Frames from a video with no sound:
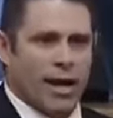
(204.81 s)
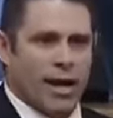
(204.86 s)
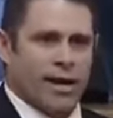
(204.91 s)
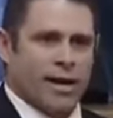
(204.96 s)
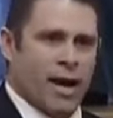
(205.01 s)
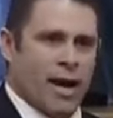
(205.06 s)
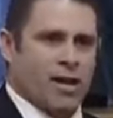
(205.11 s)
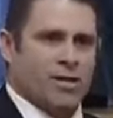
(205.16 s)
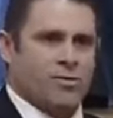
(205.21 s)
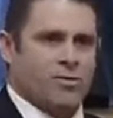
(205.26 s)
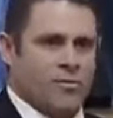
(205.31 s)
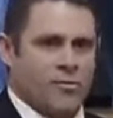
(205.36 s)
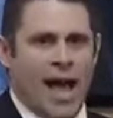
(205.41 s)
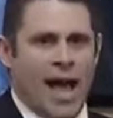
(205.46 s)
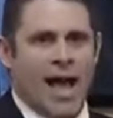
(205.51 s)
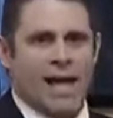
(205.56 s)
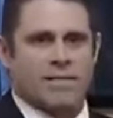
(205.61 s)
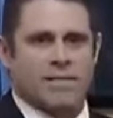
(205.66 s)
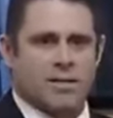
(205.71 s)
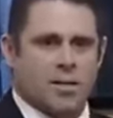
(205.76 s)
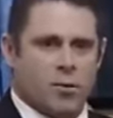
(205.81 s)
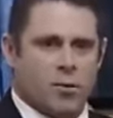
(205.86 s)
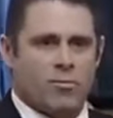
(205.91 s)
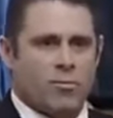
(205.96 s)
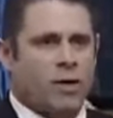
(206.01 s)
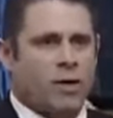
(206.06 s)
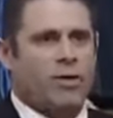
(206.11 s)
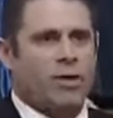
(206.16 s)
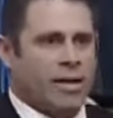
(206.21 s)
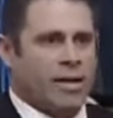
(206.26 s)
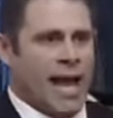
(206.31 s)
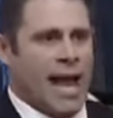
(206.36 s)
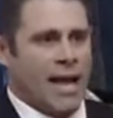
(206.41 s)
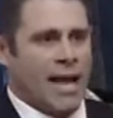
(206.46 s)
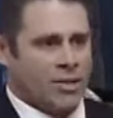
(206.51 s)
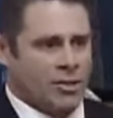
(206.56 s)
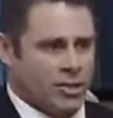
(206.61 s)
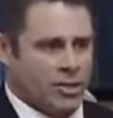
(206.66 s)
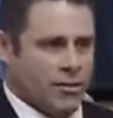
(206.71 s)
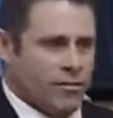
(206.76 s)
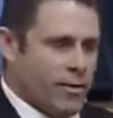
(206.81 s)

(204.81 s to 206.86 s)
and not as fast the ability to actually